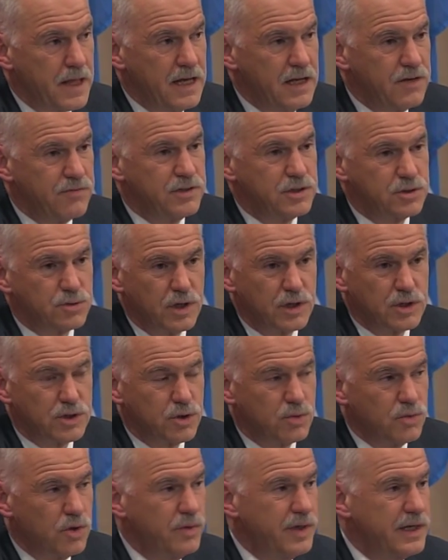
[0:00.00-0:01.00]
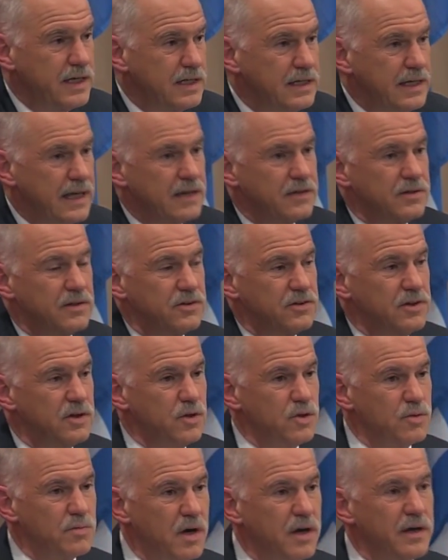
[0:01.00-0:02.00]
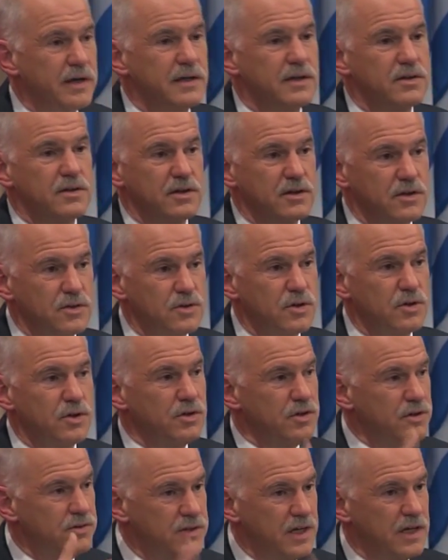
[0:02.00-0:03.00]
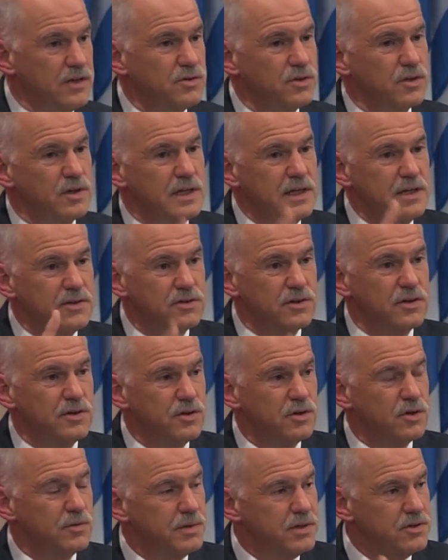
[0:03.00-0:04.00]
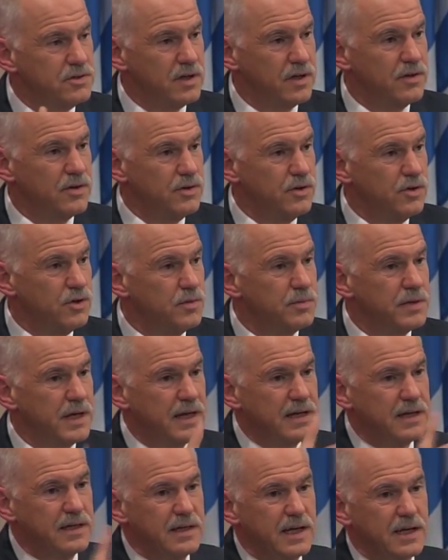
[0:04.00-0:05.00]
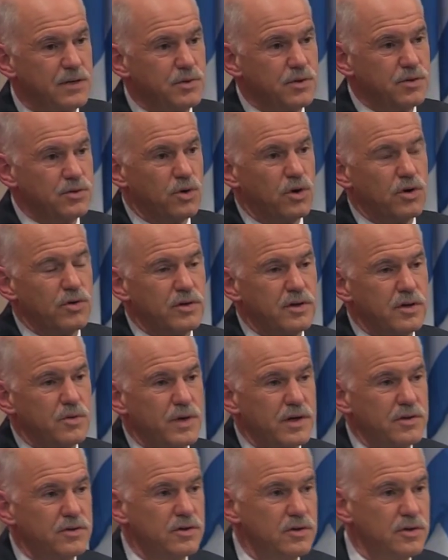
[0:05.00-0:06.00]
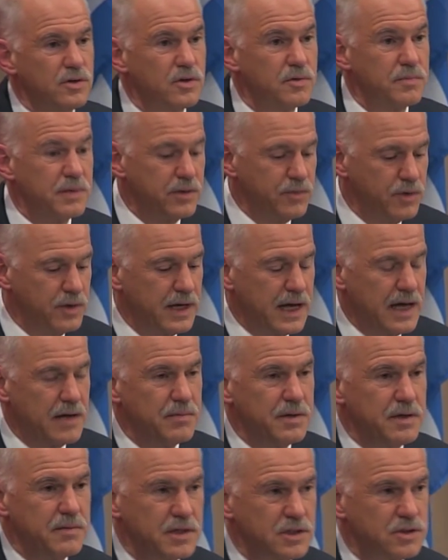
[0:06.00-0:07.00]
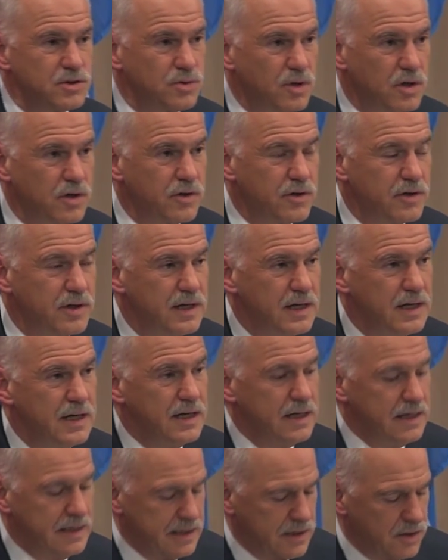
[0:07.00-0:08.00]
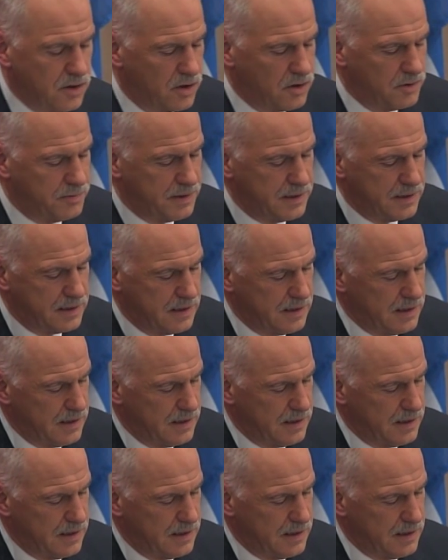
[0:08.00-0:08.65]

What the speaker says: infrastructure where we connect the single market so that the Central and Eastern Europe and Southern Europe can connect with Northern and Western Europe, and we can be a much stronger economy.